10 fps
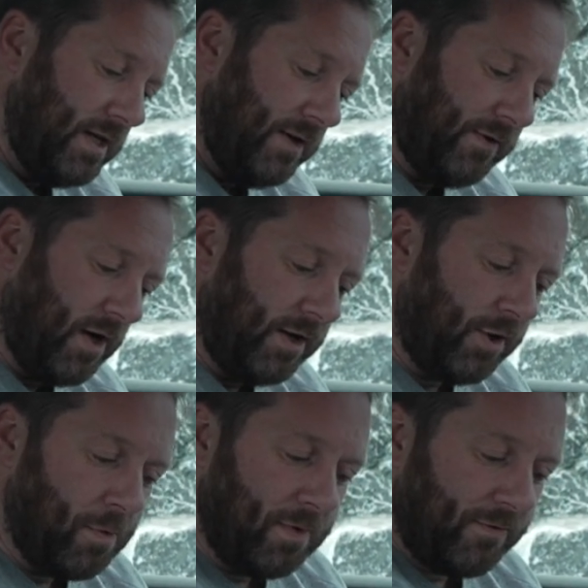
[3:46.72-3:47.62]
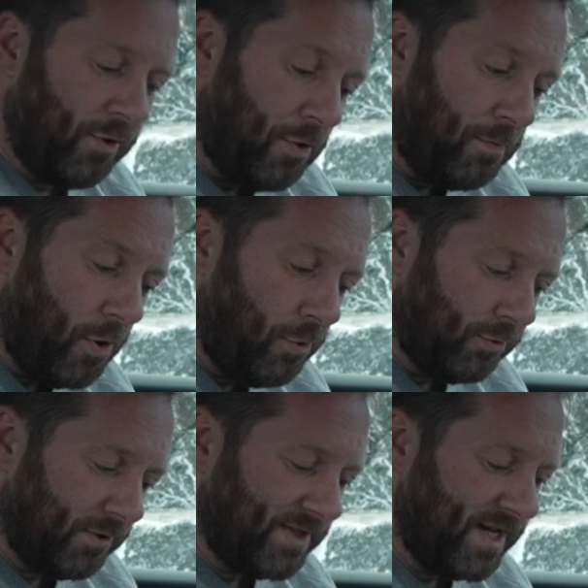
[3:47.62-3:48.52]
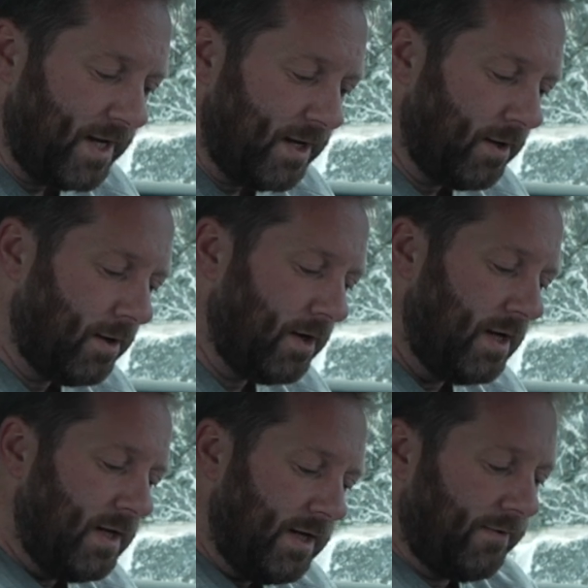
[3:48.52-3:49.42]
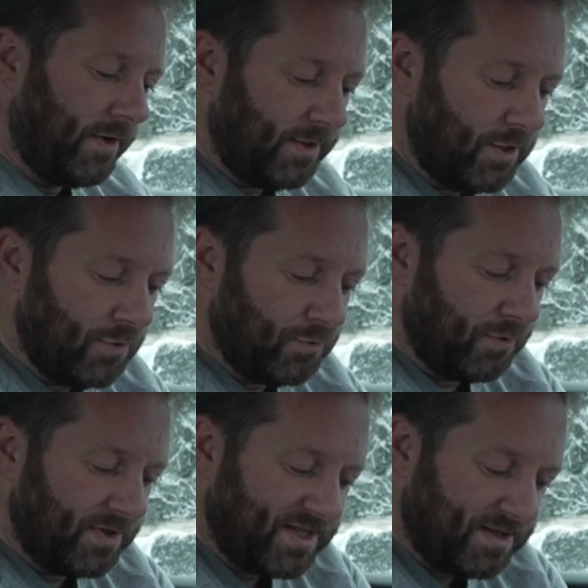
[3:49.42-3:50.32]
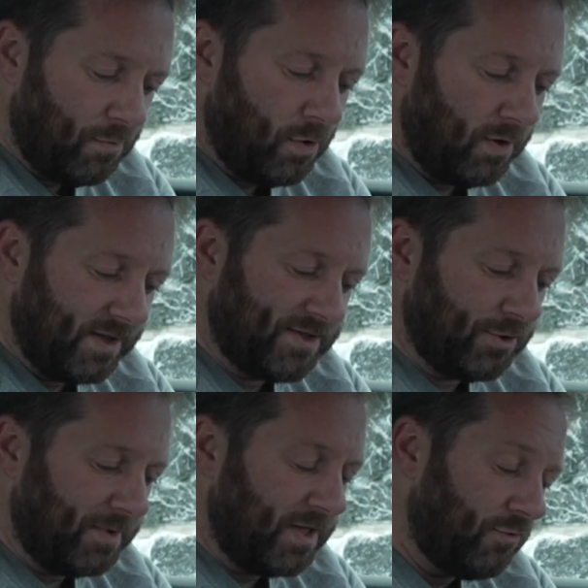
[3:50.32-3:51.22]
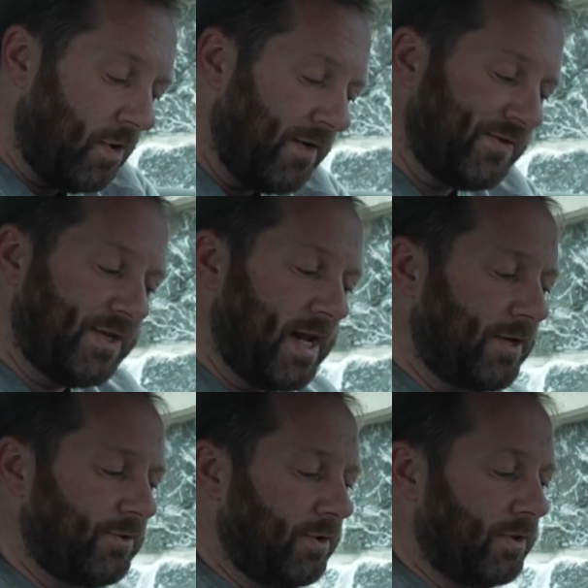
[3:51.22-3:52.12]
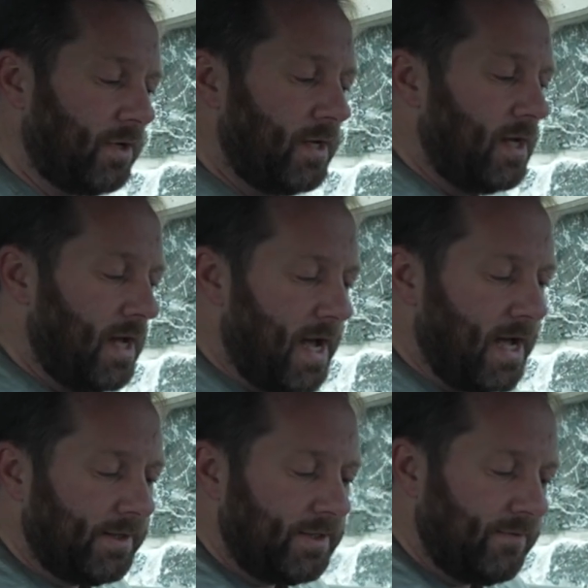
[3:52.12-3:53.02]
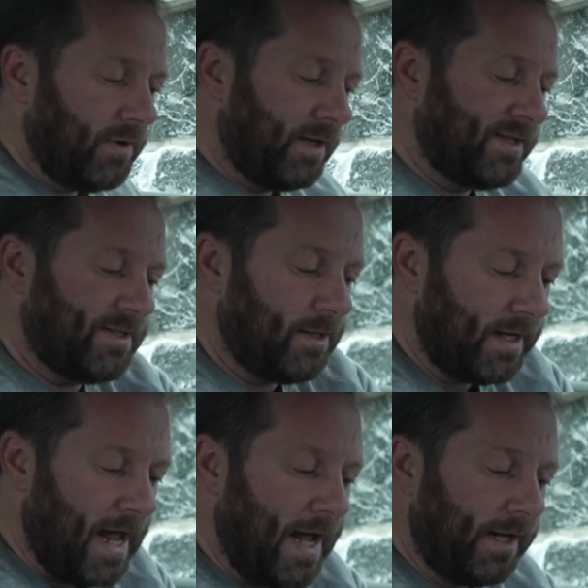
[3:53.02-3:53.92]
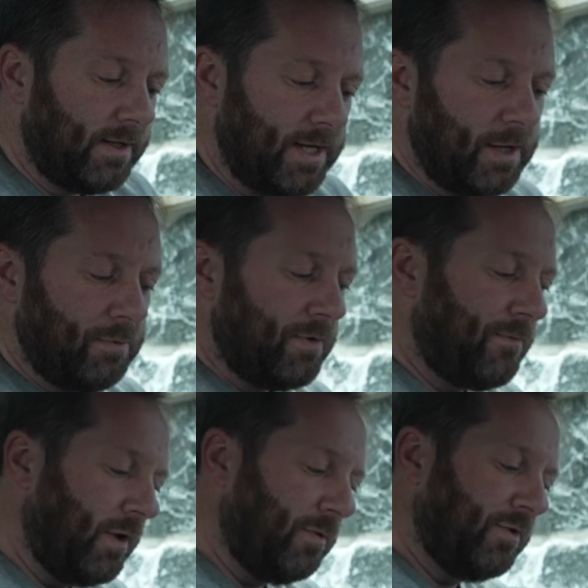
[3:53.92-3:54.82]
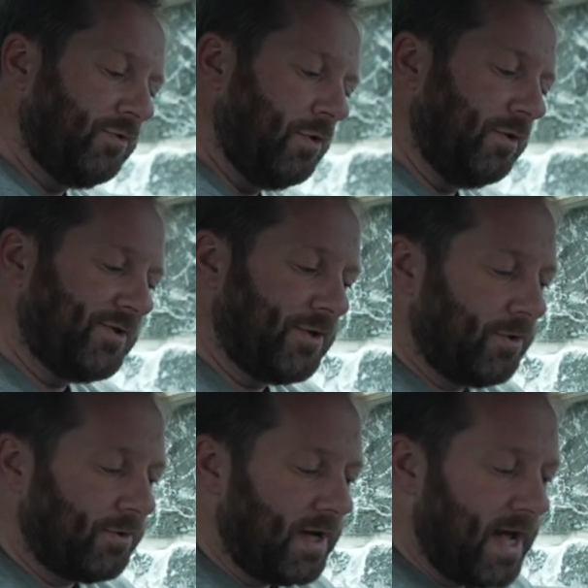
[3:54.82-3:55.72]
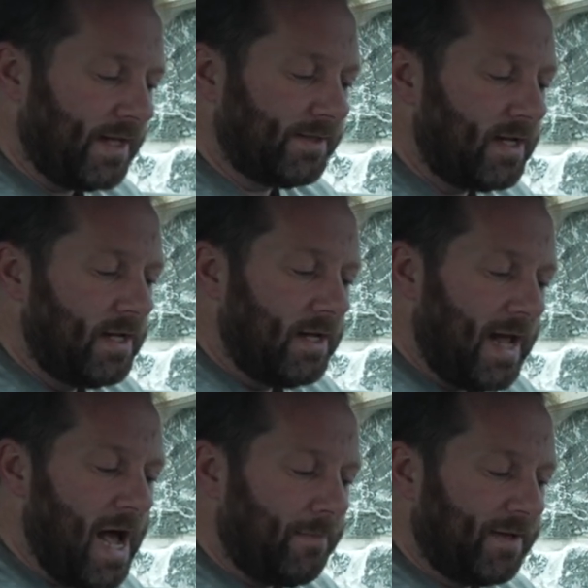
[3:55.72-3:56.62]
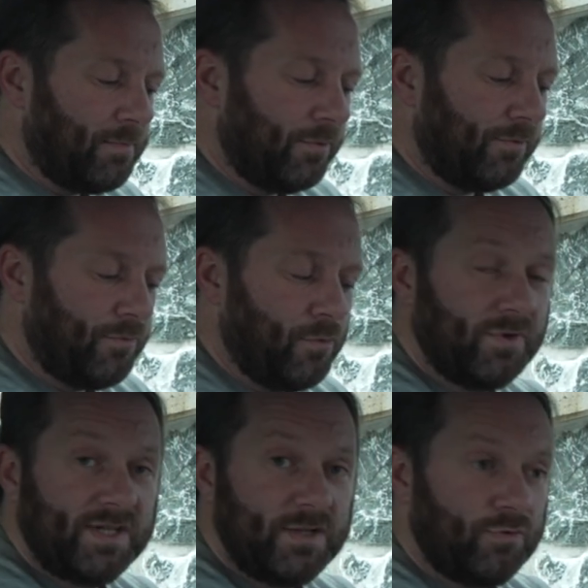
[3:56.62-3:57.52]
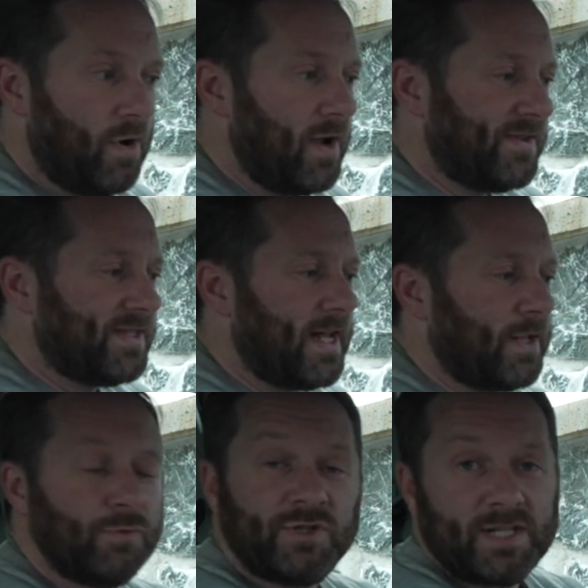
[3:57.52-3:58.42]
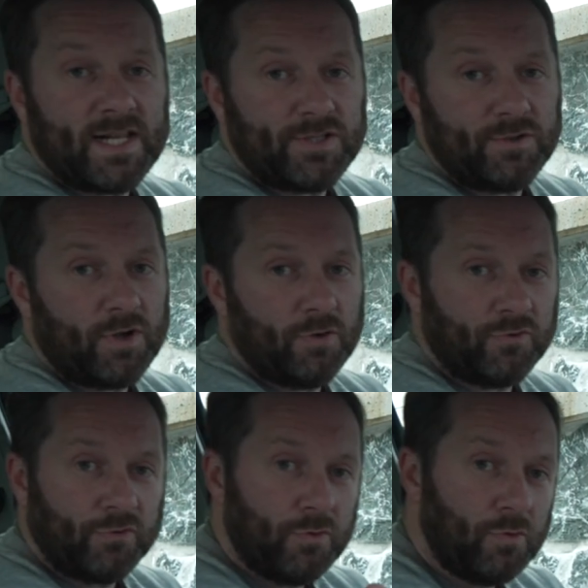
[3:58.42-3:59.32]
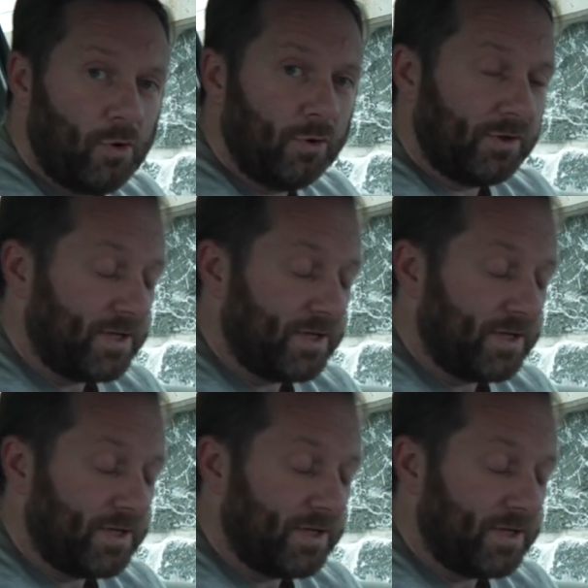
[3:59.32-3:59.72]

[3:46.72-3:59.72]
You've got a couple of cup holders here. You've got the usual small stubby drive selector, and you've got a slight angle here with your volume control, your starter, and a haptic button for the drive select, which lets you go through all your